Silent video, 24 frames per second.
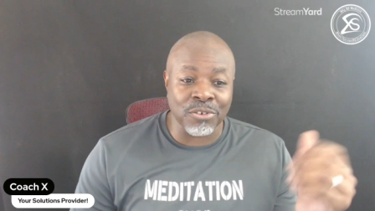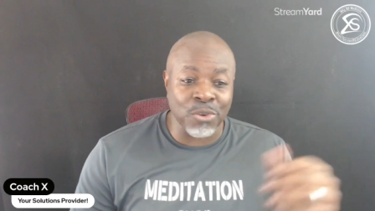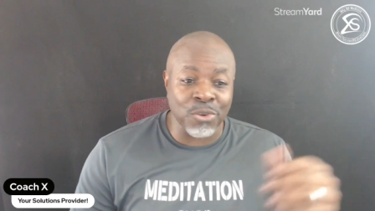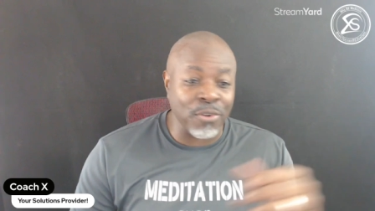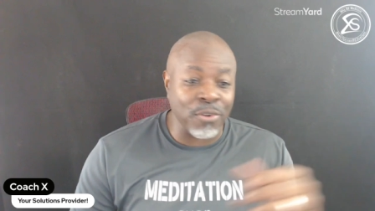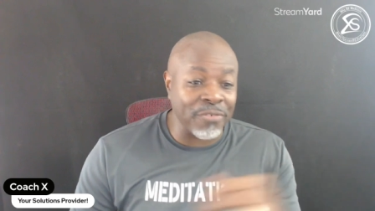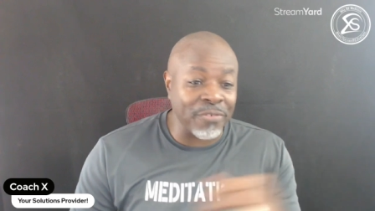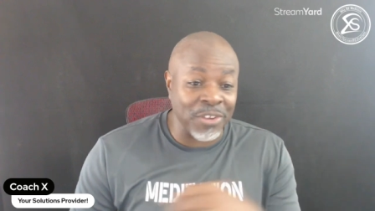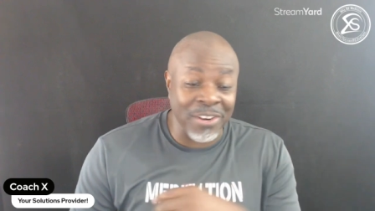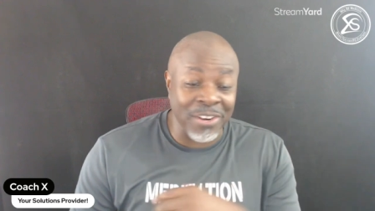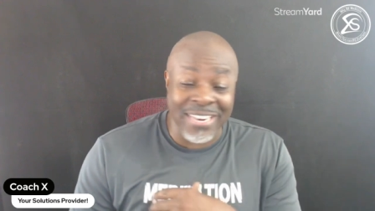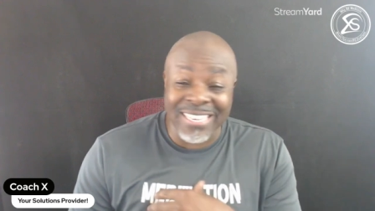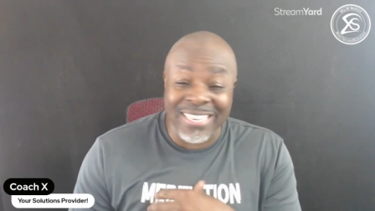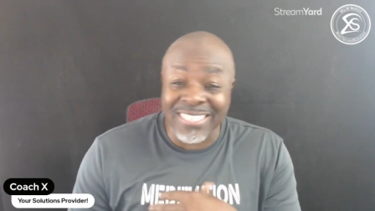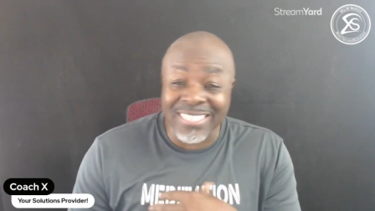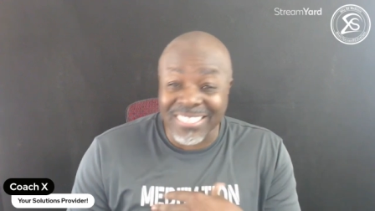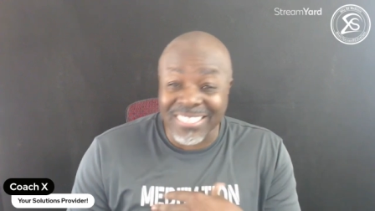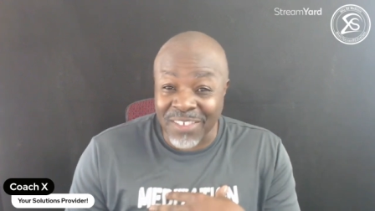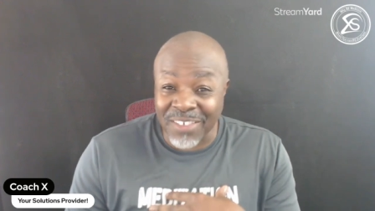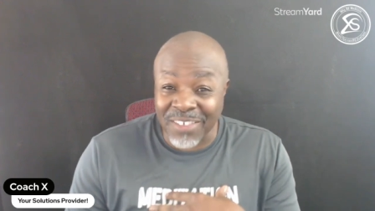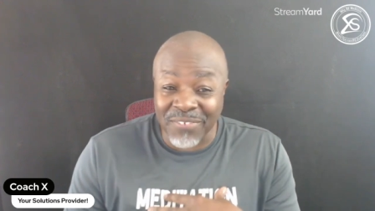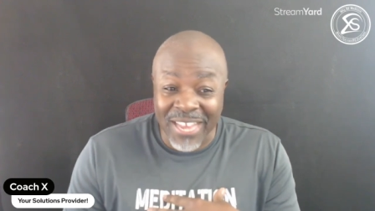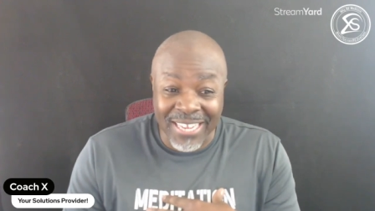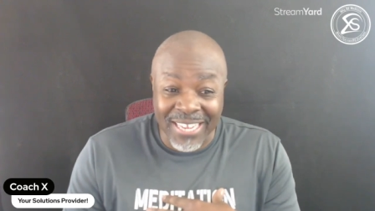So if you're into
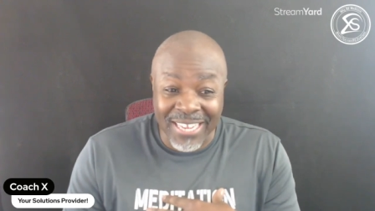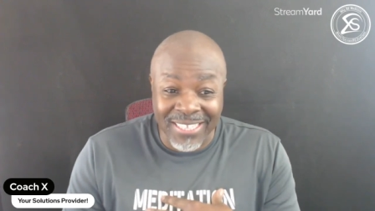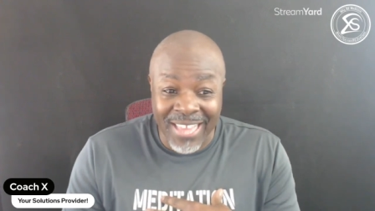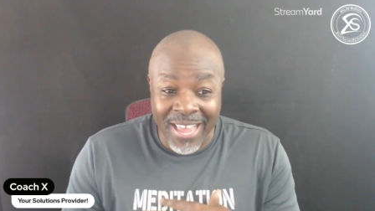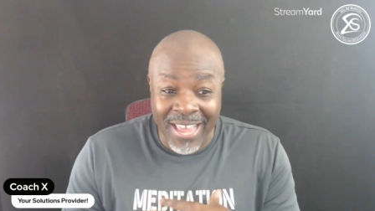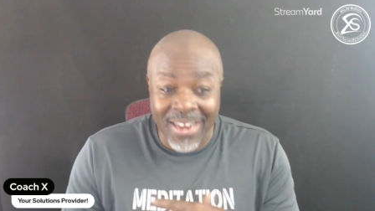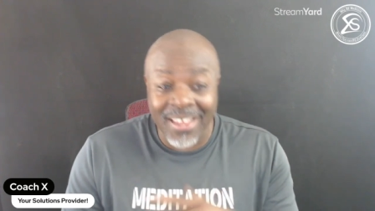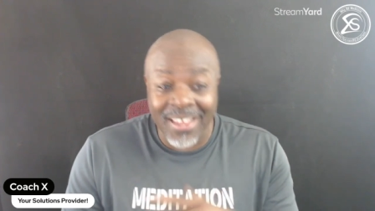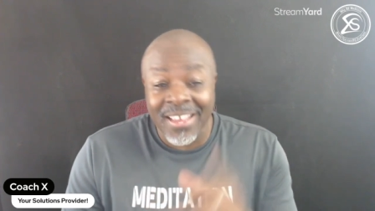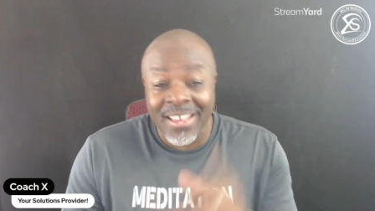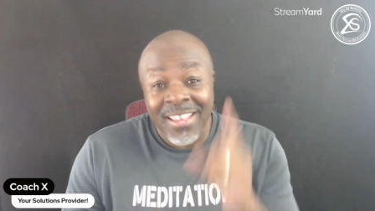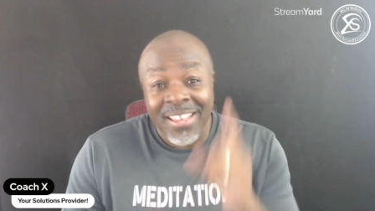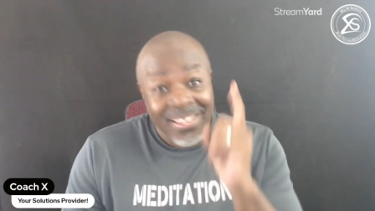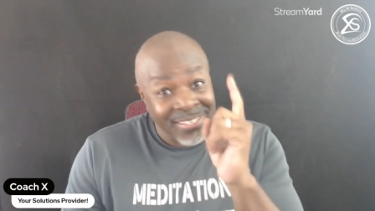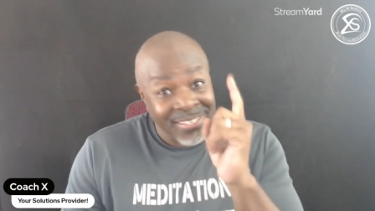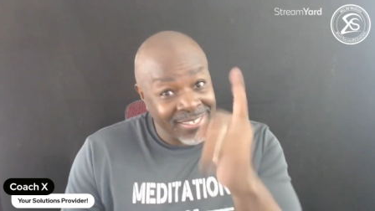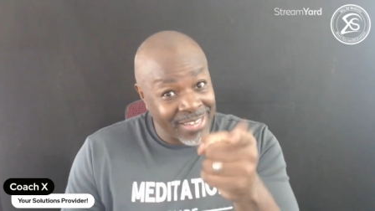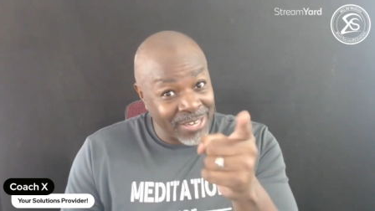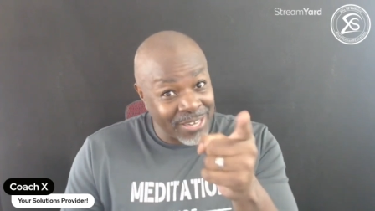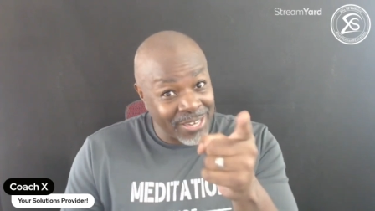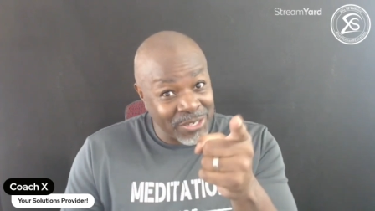stuff like that, stay